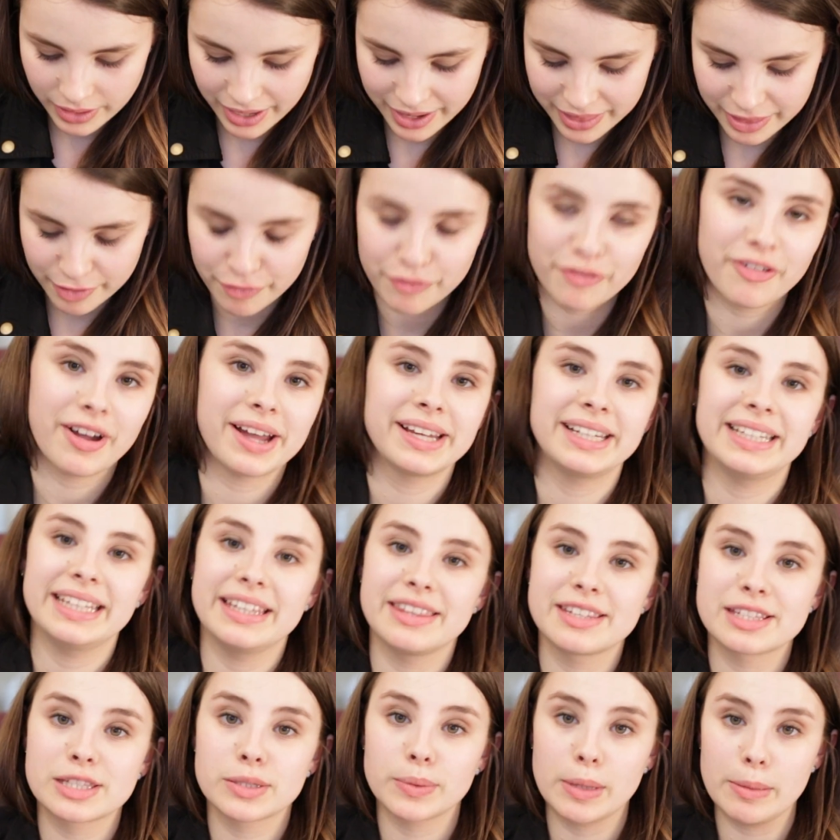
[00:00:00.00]
and then finally
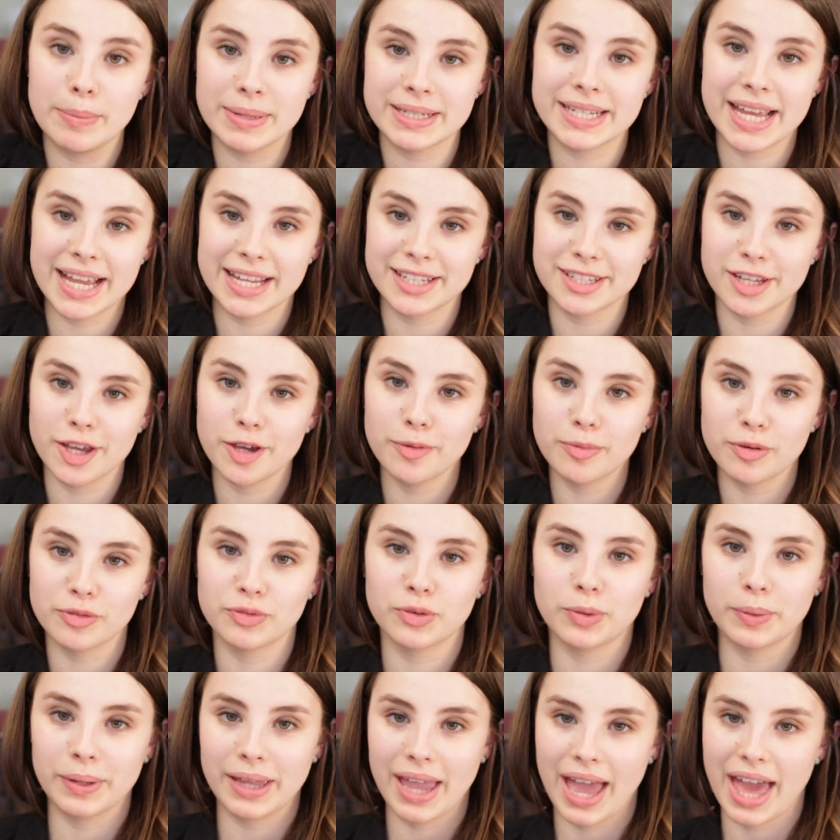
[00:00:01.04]
the sweet potato
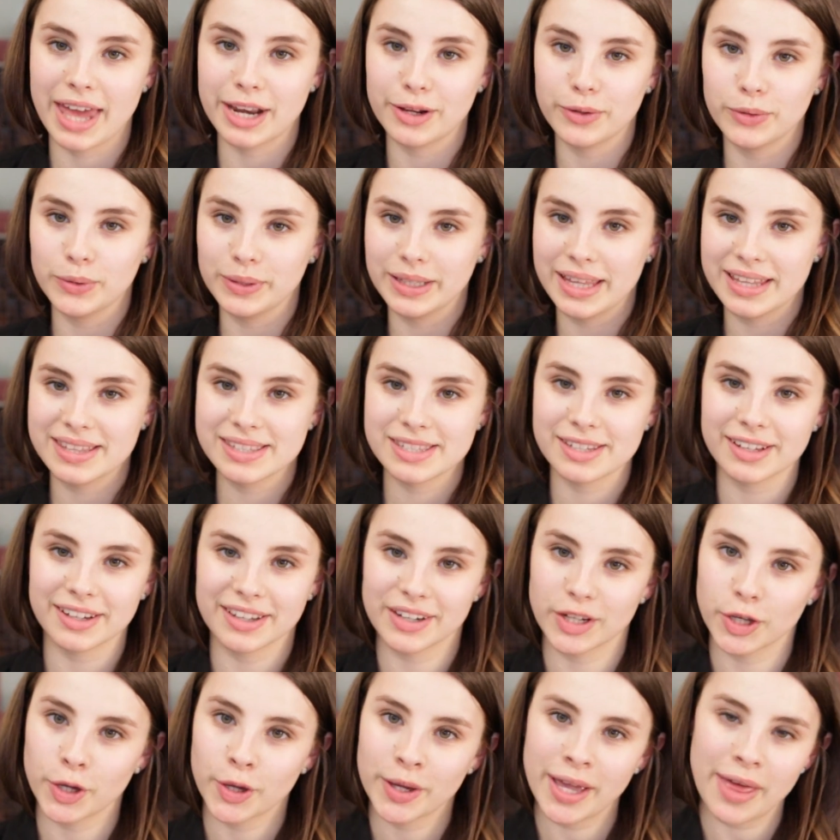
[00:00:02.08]
before we add it all in. So I'm
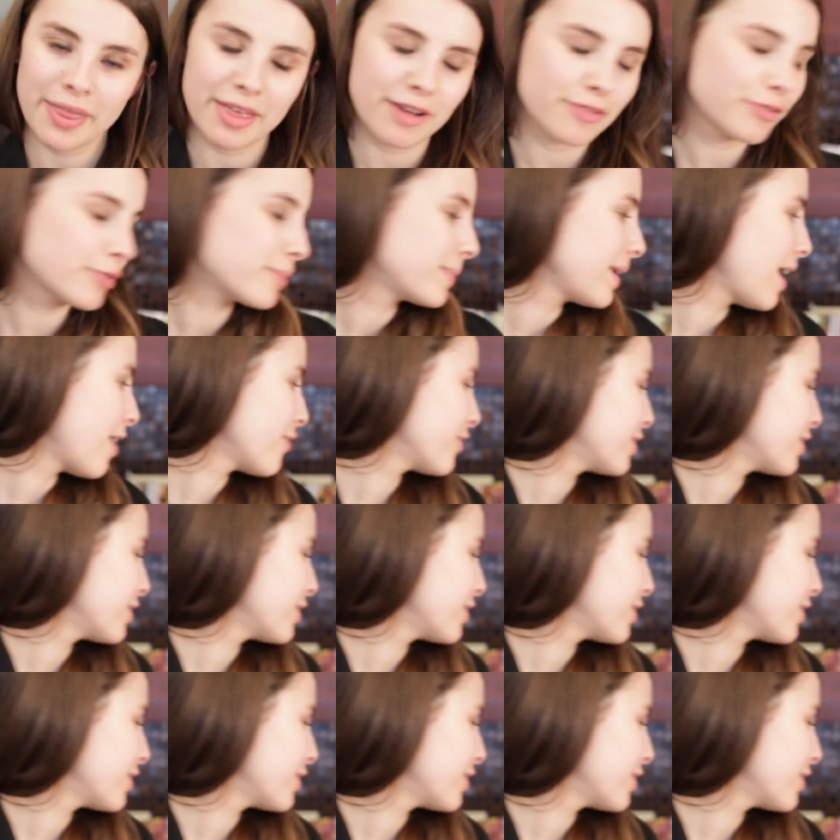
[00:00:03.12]
gonna go get that from the